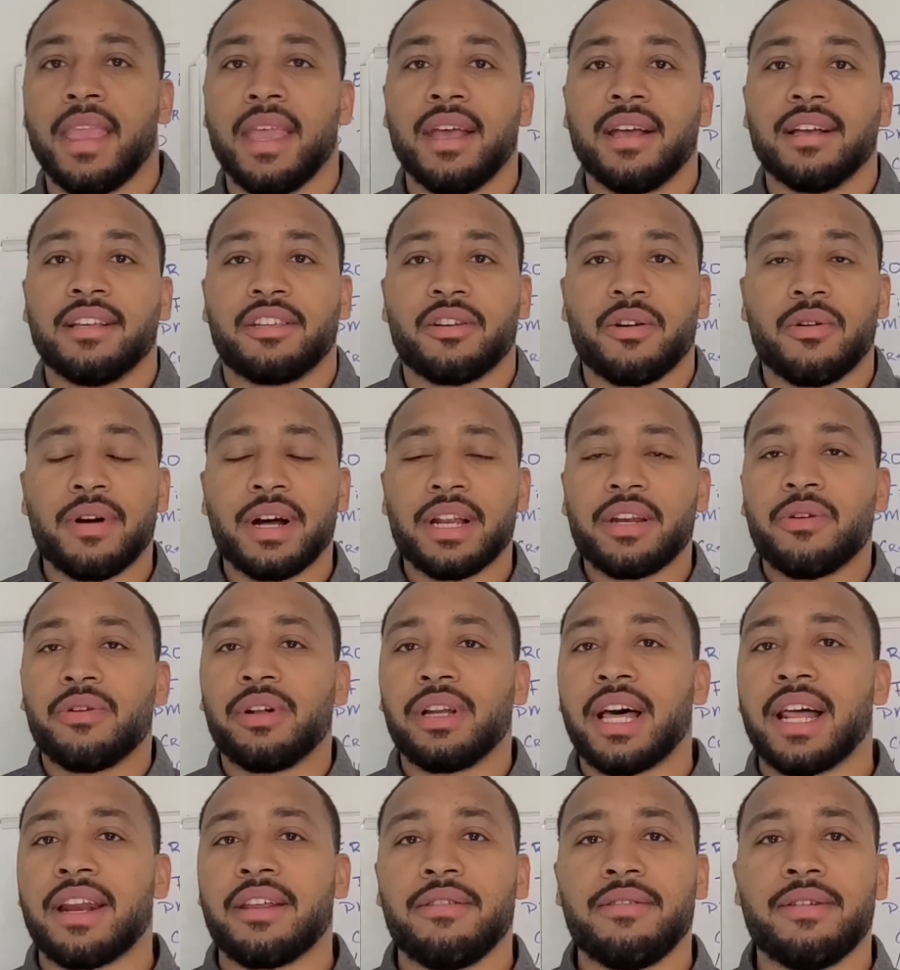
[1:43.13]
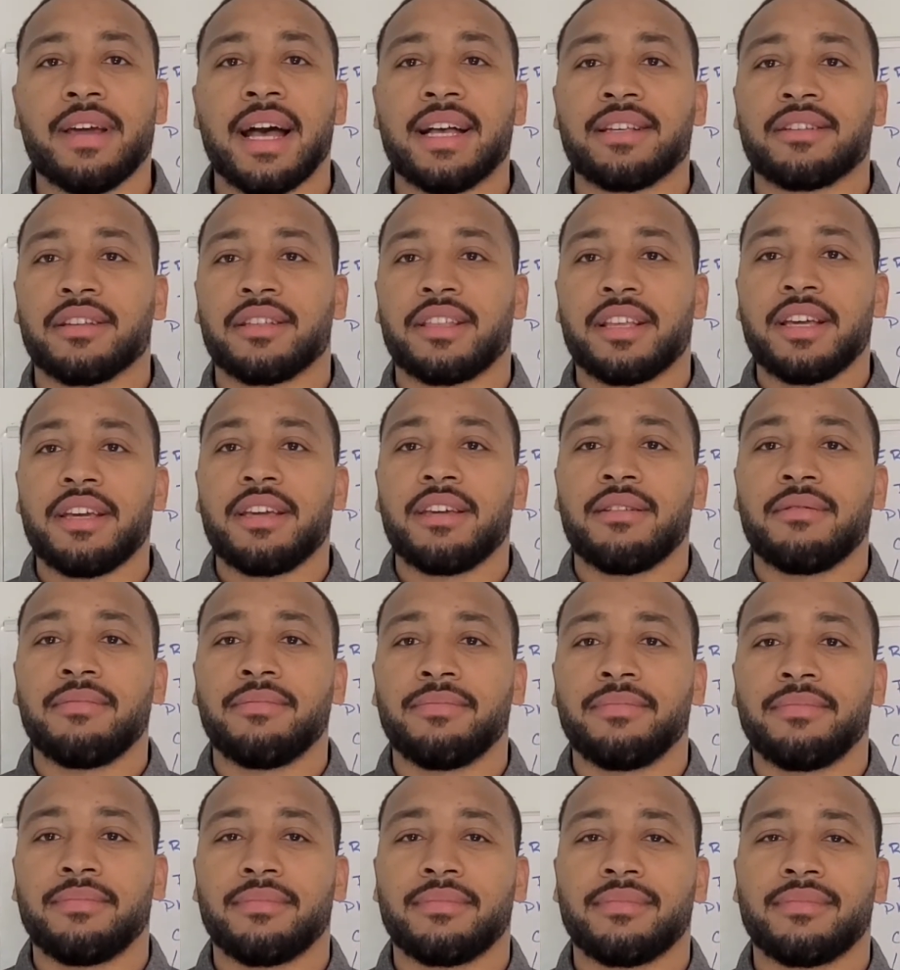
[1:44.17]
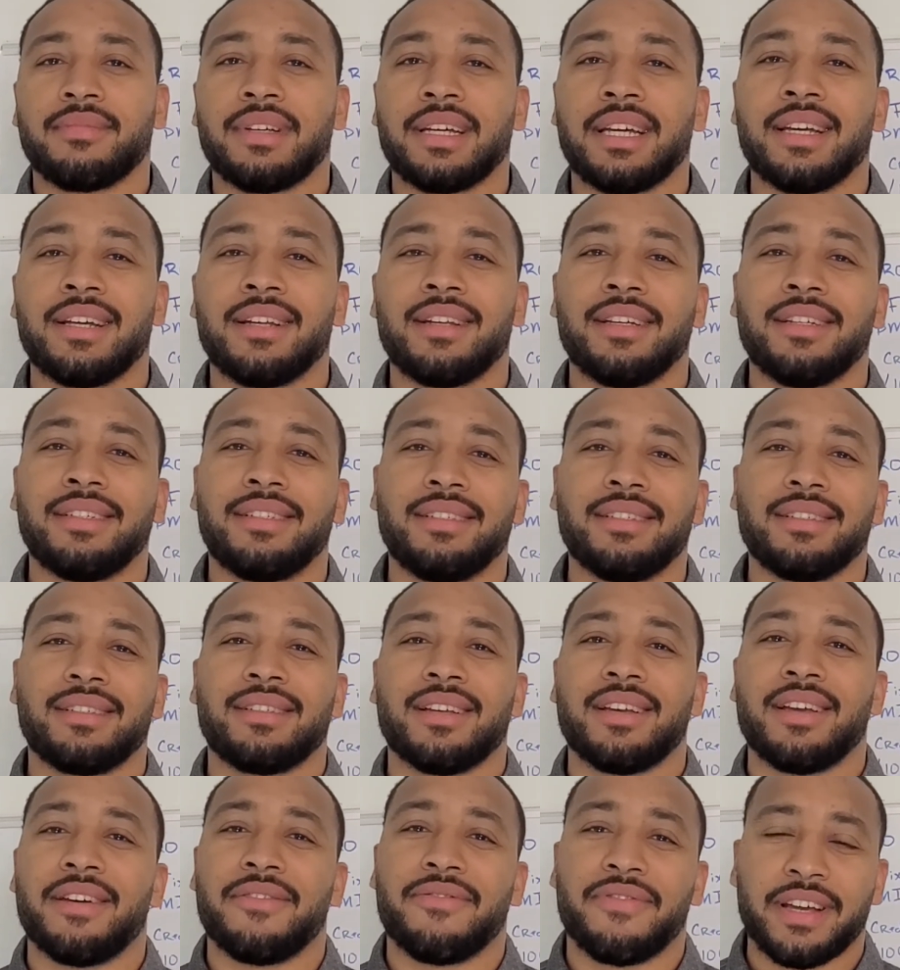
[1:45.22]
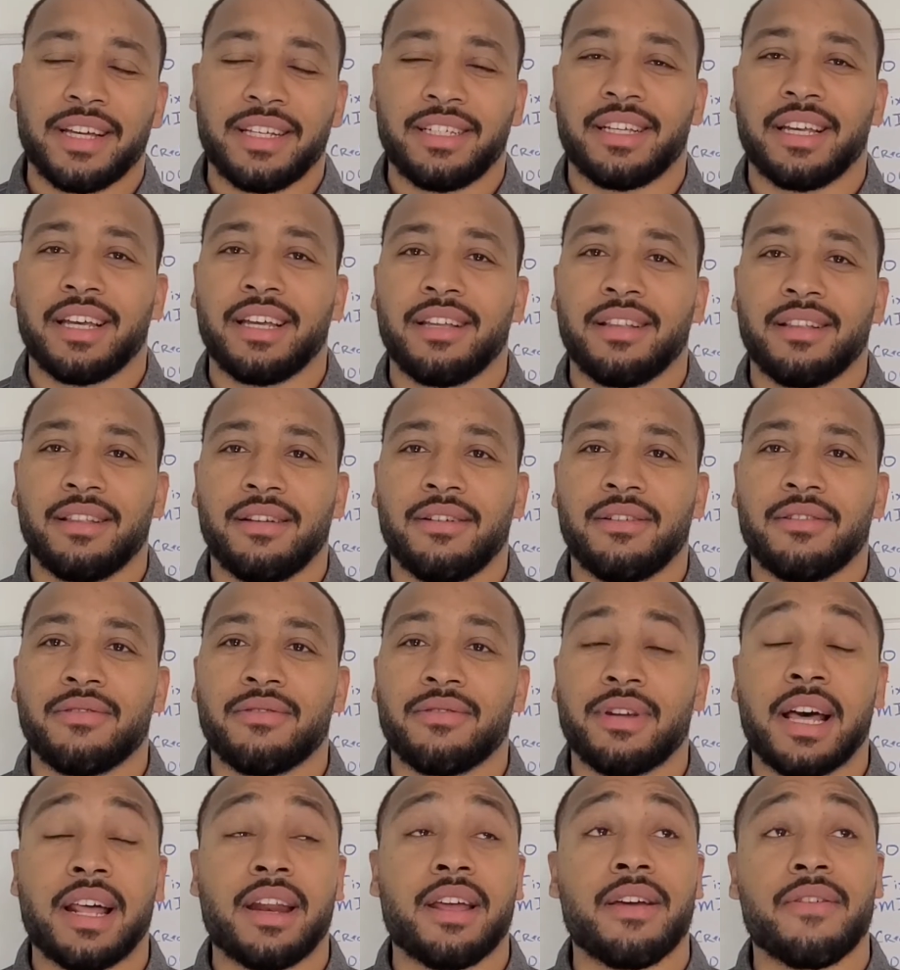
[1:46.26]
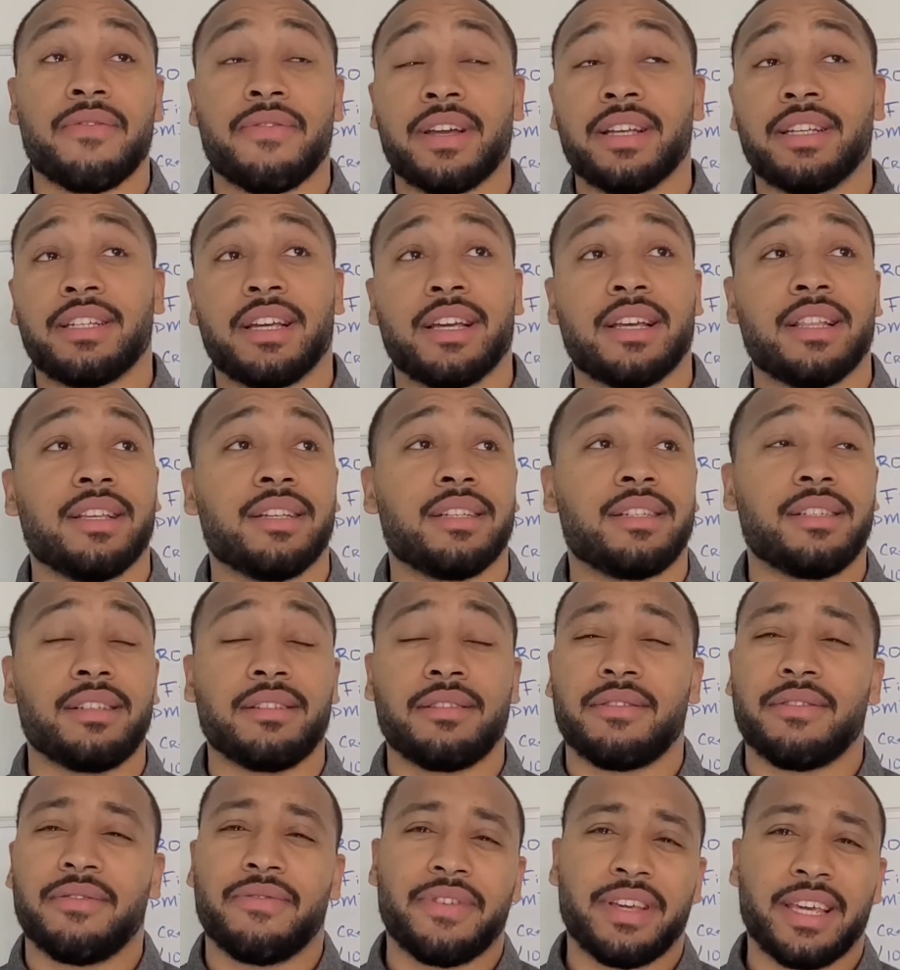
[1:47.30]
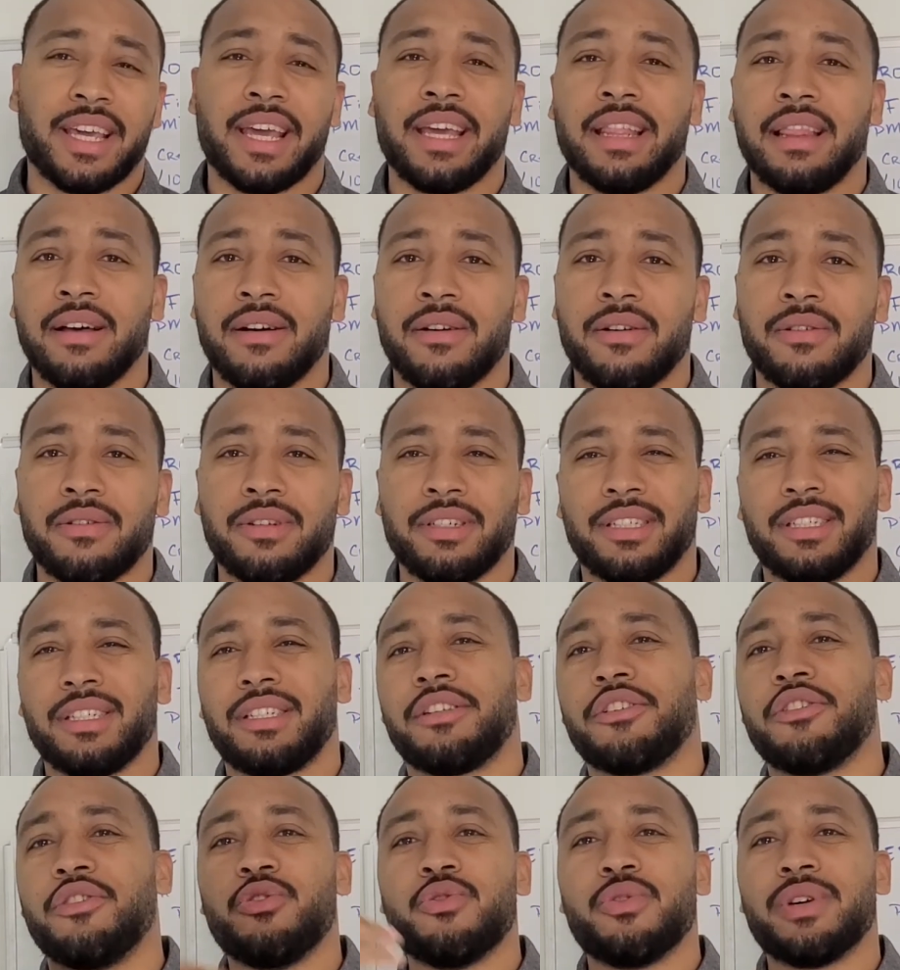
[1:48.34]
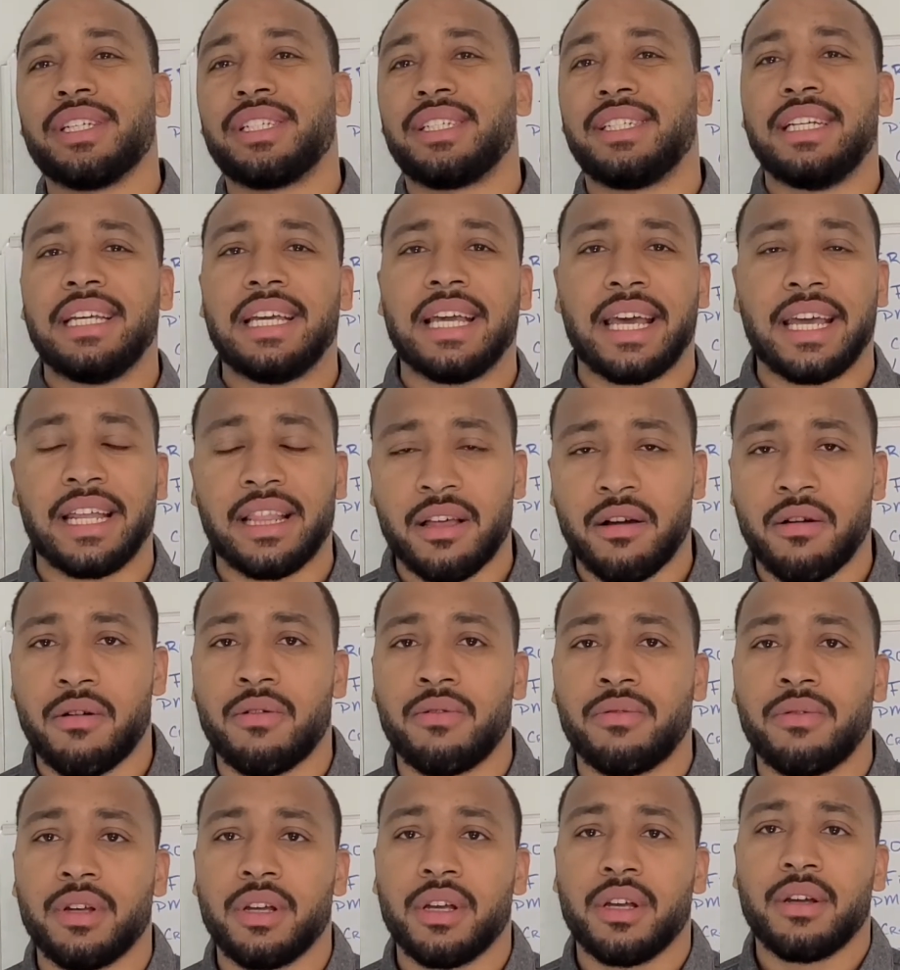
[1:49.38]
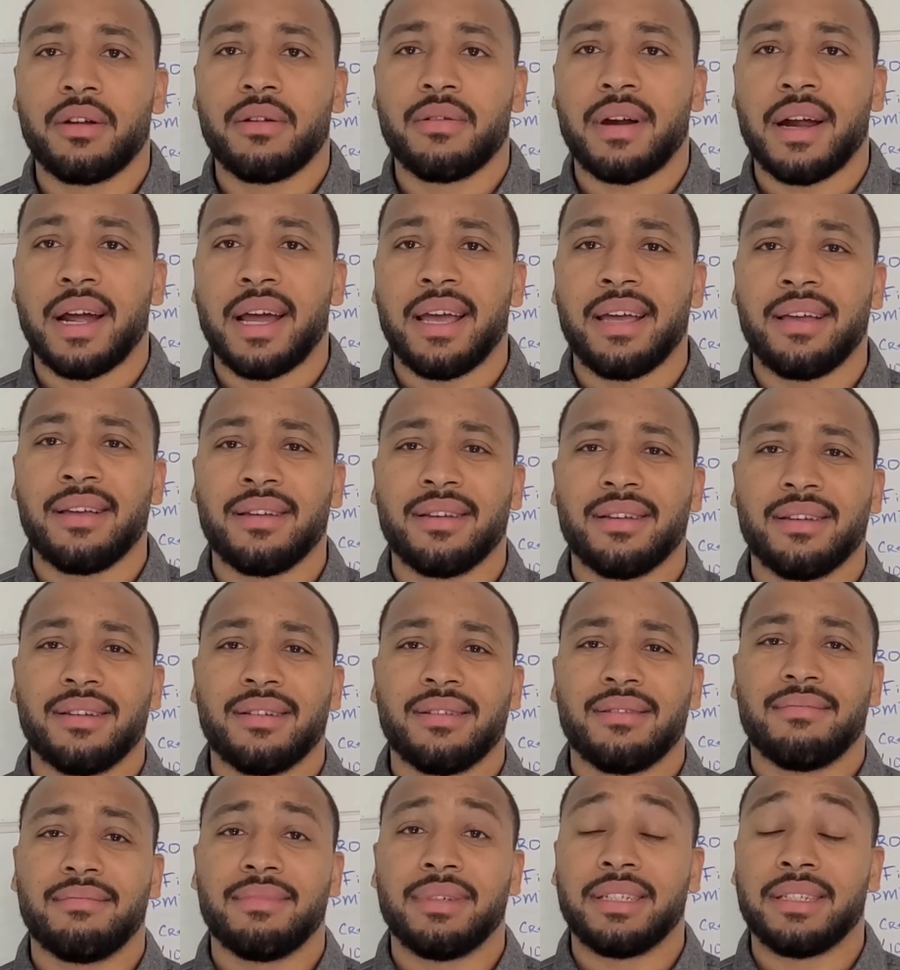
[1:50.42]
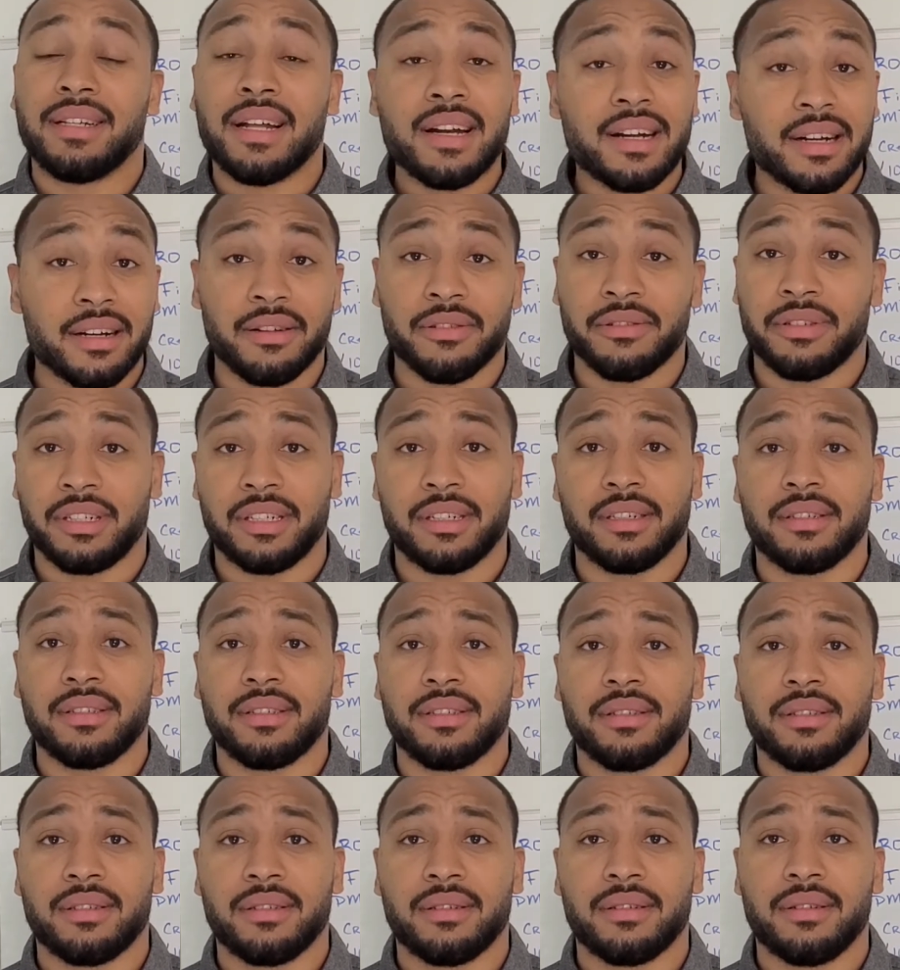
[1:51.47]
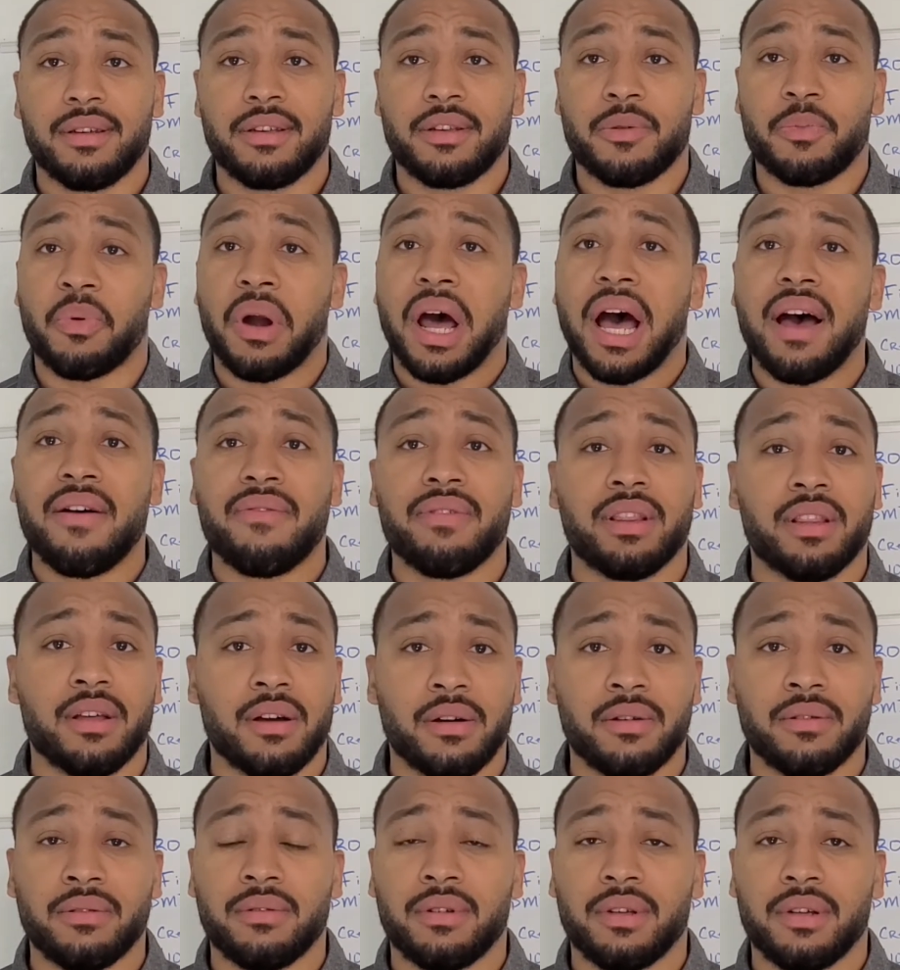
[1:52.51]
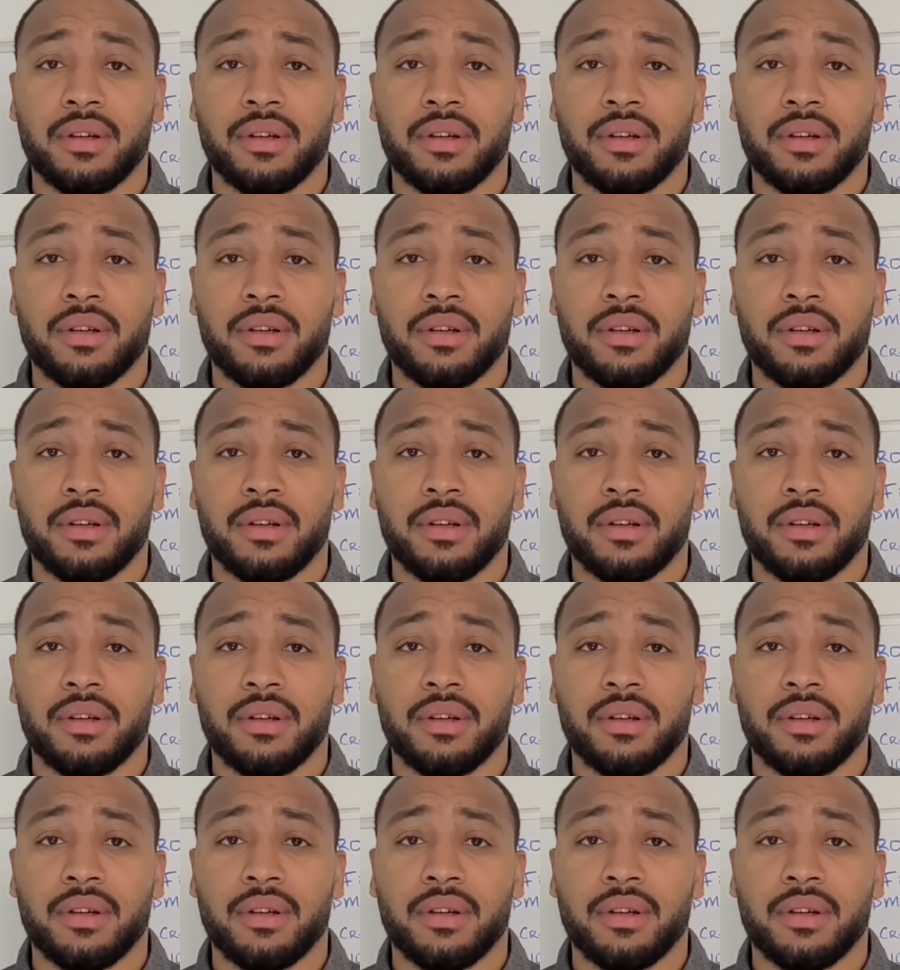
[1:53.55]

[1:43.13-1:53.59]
So I know a lot of you guys are thinking, man, is this a FHA loan? Not a FHA. This is a VA loan. Is this a USDA loan? Right? It's none of those things. It's a private loan